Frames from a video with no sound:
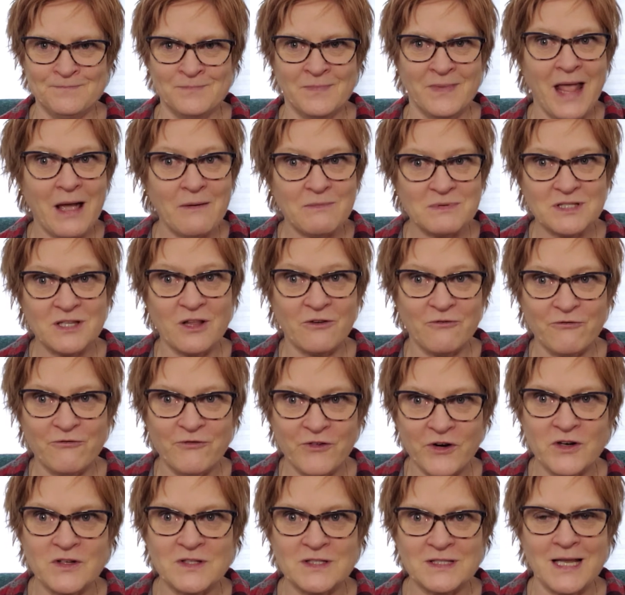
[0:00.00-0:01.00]
That was the
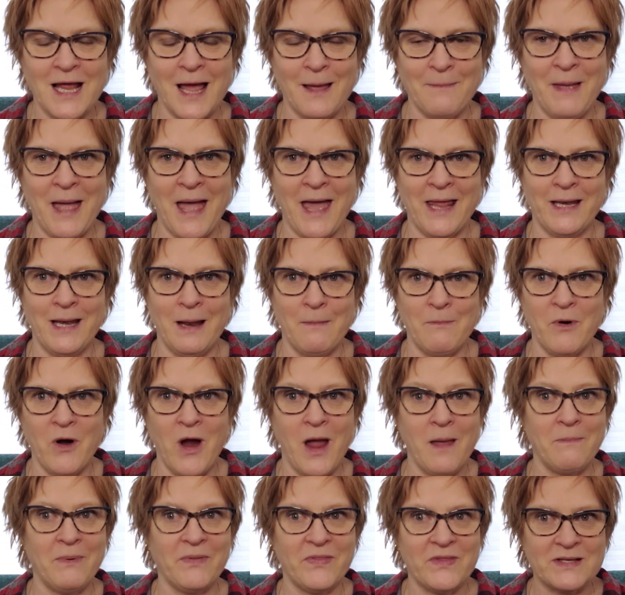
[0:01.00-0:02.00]
first time I had an
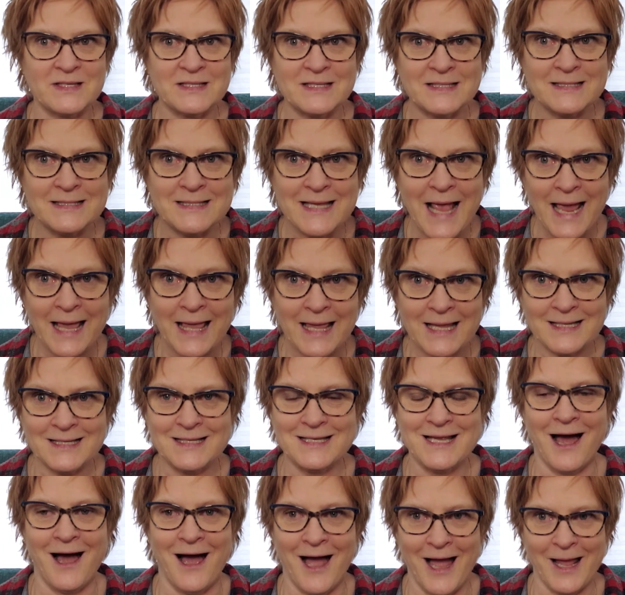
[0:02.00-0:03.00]
MRI, but the second
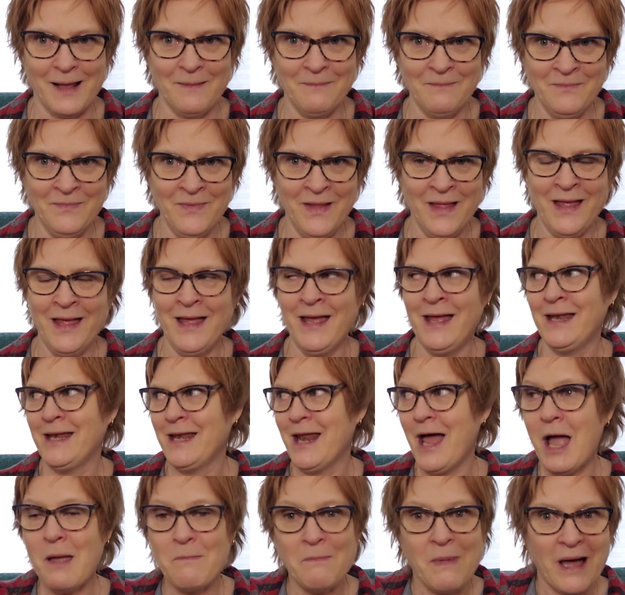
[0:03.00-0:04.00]
time,
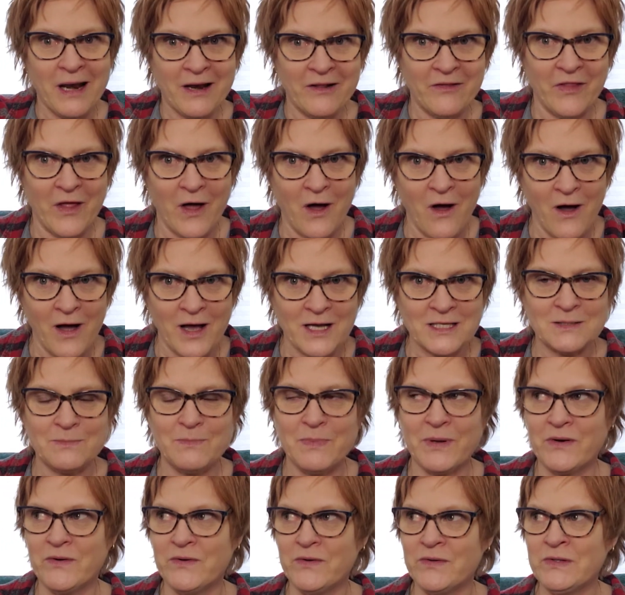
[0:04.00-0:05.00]
now I'm out of the
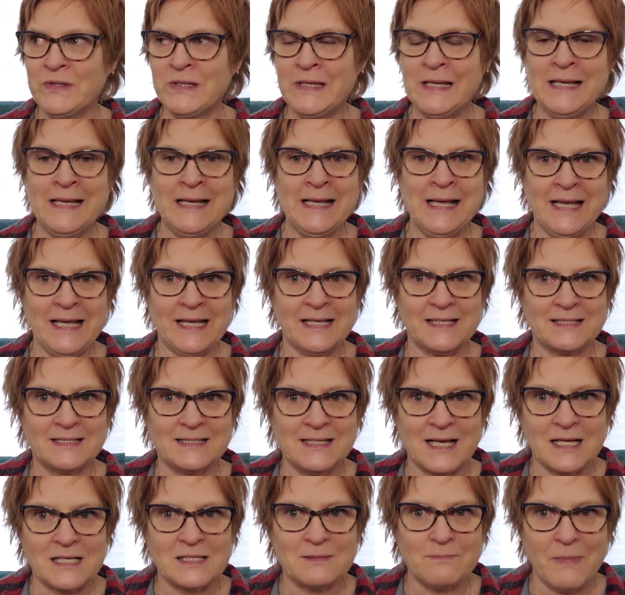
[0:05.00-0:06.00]
hospital, it's
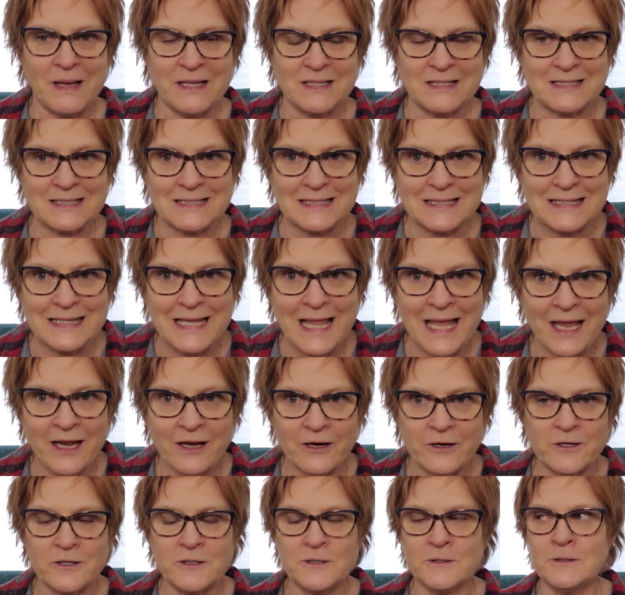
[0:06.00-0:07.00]
6 months
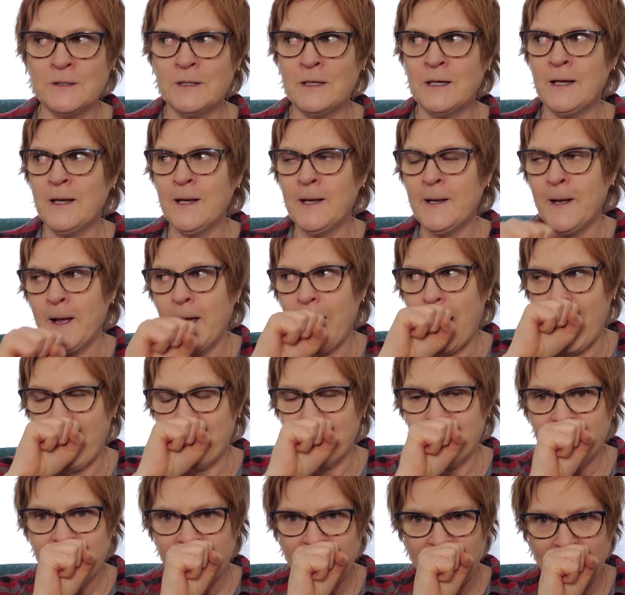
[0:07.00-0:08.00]
later,
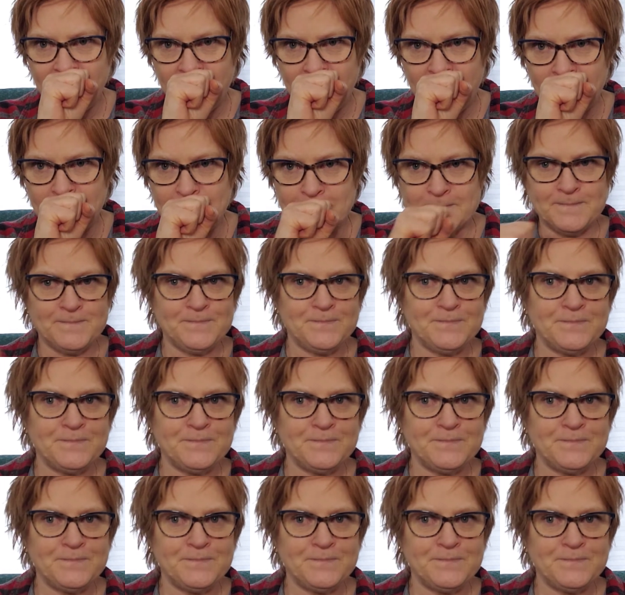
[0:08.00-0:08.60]
I'm feeling